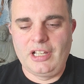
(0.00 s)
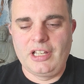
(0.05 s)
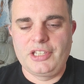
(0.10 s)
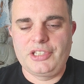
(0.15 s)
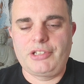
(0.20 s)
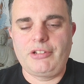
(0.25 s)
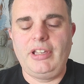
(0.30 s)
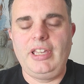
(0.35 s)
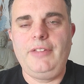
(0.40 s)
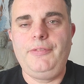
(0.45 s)

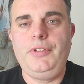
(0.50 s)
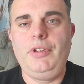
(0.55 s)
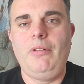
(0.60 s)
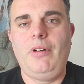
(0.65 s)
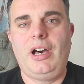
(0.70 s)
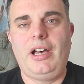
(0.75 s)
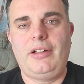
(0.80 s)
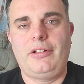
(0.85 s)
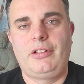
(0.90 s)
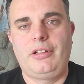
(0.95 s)
So if you
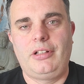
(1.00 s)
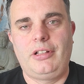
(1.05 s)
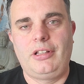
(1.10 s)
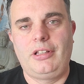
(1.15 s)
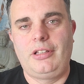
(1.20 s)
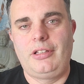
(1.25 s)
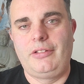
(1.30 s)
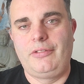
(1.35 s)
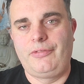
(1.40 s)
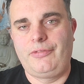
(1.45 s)
are
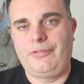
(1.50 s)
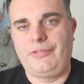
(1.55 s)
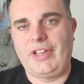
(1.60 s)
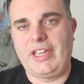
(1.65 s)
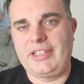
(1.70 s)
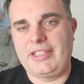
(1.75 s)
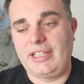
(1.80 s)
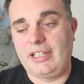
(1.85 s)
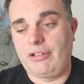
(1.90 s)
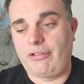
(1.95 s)

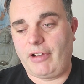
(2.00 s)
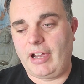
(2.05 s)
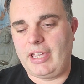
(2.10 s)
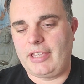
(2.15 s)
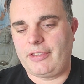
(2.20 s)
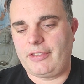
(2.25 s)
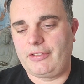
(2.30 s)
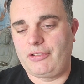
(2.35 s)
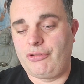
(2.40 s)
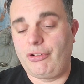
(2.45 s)
facing
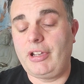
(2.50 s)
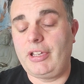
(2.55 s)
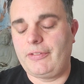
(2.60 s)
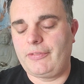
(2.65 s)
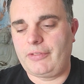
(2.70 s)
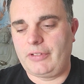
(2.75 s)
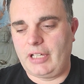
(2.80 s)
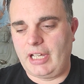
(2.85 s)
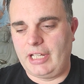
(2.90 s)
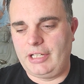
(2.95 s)

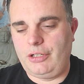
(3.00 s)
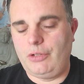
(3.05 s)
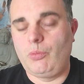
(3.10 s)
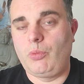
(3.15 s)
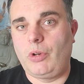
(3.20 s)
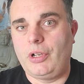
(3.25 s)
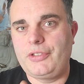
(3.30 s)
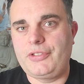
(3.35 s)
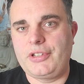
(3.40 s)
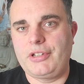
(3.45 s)
grief and you
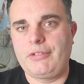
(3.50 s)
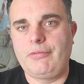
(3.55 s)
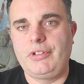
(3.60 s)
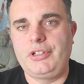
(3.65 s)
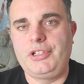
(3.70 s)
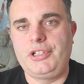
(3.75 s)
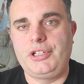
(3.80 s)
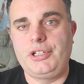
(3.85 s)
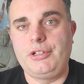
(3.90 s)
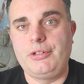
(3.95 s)
want to
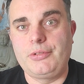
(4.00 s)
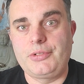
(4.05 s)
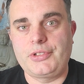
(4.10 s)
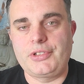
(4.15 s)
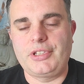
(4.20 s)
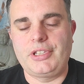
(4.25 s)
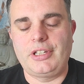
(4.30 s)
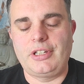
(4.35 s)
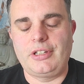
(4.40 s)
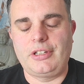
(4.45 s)

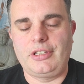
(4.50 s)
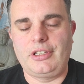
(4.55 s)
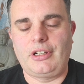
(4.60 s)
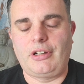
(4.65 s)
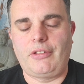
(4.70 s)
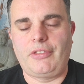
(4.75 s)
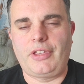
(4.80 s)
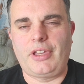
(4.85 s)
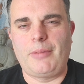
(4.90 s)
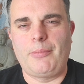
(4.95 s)
reduce the
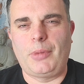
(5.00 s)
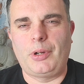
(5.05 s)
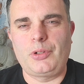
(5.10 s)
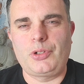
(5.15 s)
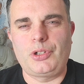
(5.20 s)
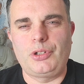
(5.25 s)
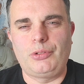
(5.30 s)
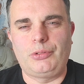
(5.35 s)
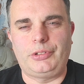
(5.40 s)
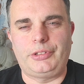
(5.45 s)

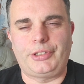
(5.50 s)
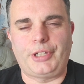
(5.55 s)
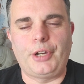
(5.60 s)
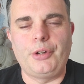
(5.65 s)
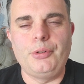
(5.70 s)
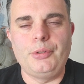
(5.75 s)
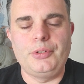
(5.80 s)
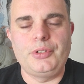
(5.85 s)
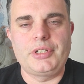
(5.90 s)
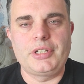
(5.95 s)
emotional
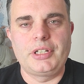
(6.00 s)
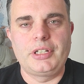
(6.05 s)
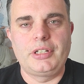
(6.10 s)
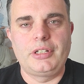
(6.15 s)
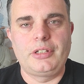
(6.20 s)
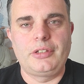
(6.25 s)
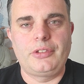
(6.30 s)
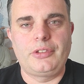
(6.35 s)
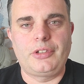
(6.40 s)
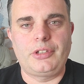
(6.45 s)
load
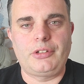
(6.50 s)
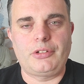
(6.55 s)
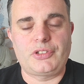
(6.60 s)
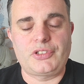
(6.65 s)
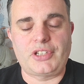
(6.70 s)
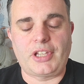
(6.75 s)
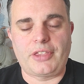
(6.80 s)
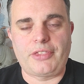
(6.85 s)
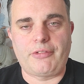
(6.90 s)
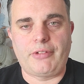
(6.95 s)
that you're
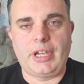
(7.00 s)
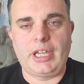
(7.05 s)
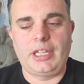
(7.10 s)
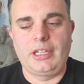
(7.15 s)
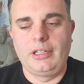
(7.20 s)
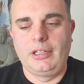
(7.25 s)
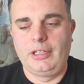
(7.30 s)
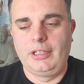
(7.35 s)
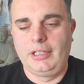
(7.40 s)
suffering,